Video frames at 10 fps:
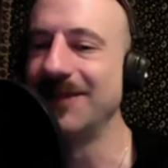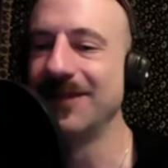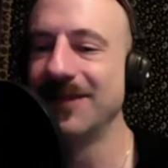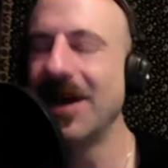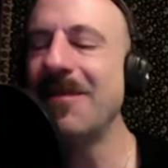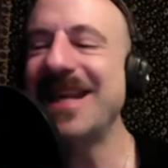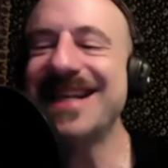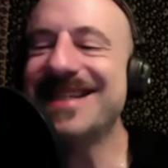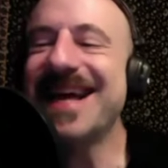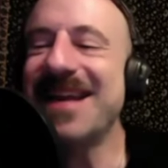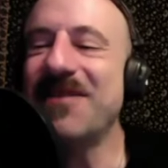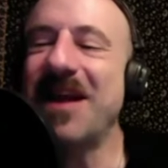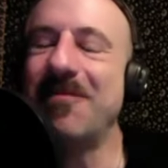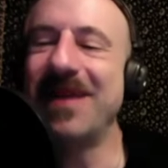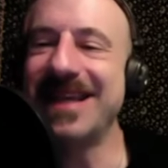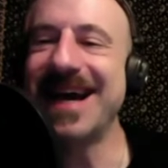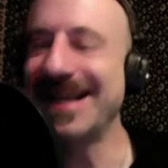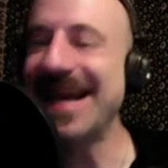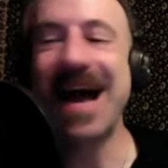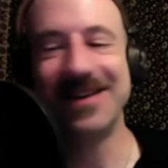But I it's mean, a it's good idea a, at the yeah,
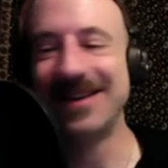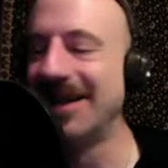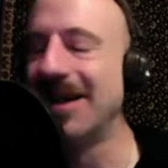time. Yeah.